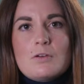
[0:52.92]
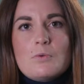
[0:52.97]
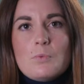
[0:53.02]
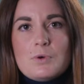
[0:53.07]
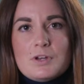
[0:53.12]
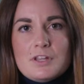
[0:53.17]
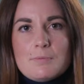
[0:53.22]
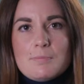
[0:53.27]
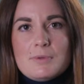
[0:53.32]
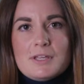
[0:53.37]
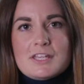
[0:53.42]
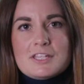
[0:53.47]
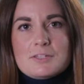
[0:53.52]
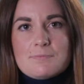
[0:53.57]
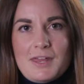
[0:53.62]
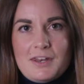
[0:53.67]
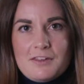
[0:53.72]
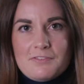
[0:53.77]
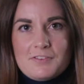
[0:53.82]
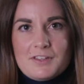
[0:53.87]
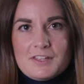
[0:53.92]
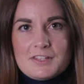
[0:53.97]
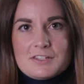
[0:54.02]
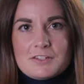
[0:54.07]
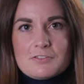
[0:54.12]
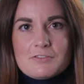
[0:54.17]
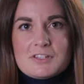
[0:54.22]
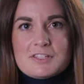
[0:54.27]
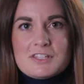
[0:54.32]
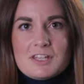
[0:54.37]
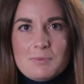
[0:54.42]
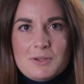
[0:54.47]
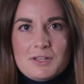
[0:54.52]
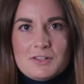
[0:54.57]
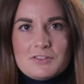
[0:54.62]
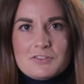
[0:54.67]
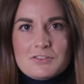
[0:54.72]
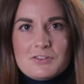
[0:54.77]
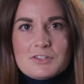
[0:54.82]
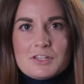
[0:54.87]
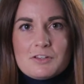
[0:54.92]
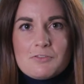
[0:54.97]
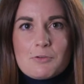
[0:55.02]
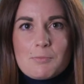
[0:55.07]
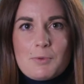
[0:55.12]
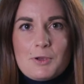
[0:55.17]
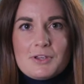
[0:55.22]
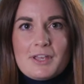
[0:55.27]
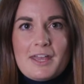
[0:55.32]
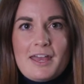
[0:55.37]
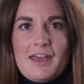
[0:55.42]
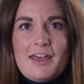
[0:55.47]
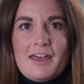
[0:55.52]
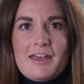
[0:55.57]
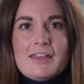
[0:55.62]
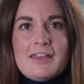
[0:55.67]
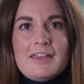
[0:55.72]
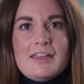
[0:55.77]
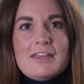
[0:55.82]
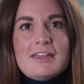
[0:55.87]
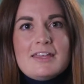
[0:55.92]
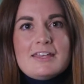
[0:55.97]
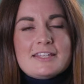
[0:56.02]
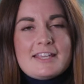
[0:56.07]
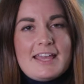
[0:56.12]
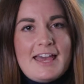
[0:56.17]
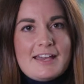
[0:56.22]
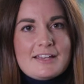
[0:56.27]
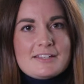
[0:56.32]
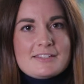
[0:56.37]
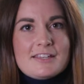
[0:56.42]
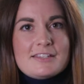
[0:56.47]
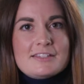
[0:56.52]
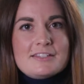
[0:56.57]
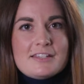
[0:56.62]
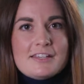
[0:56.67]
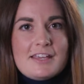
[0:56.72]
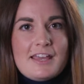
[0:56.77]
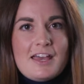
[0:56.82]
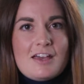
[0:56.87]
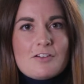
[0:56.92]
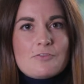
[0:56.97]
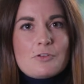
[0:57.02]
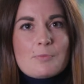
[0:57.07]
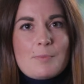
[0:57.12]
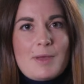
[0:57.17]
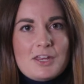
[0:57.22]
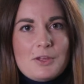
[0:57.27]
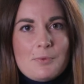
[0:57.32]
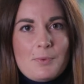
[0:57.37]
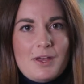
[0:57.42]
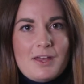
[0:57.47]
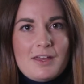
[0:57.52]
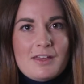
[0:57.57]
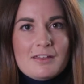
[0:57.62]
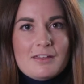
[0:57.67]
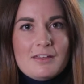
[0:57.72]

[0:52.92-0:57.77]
One of the biggest benefits to recipients using remote care is the access to care from anywhere,